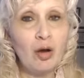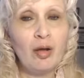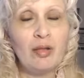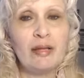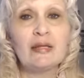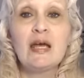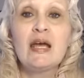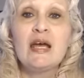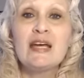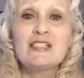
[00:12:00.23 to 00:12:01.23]
all in.
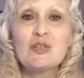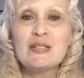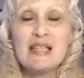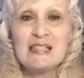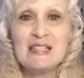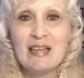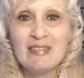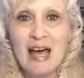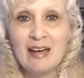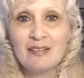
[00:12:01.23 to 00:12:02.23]
As soon as I said
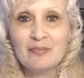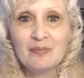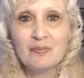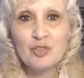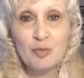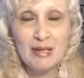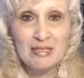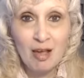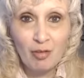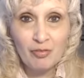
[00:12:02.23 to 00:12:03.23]
that to
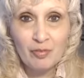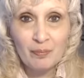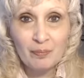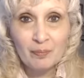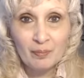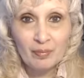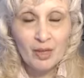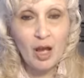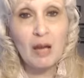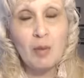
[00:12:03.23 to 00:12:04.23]
myself,
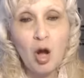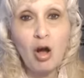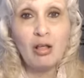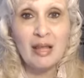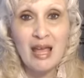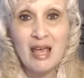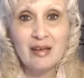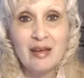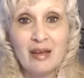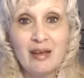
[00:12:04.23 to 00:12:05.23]
I'm all
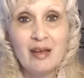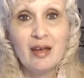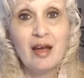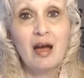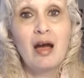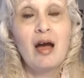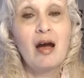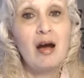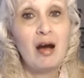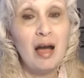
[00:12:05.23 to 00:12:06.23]
in.
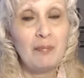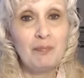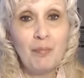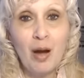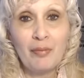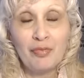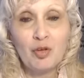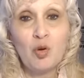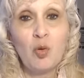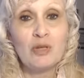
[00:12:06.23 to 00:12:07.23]
I bought the
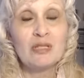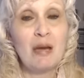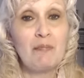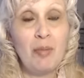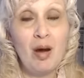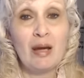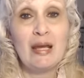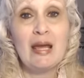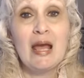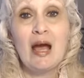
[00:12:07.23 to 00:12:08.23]
course, I bought
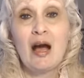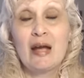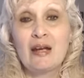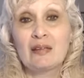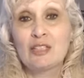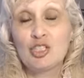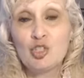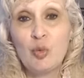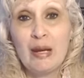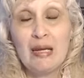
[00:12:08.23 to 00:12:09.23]
it, I got the
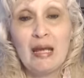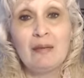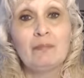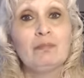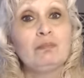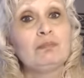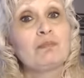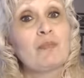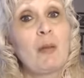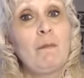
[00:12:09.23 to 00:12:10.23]
training.
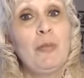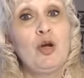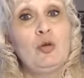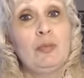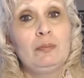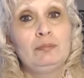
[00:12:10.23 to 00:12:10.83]
Boom.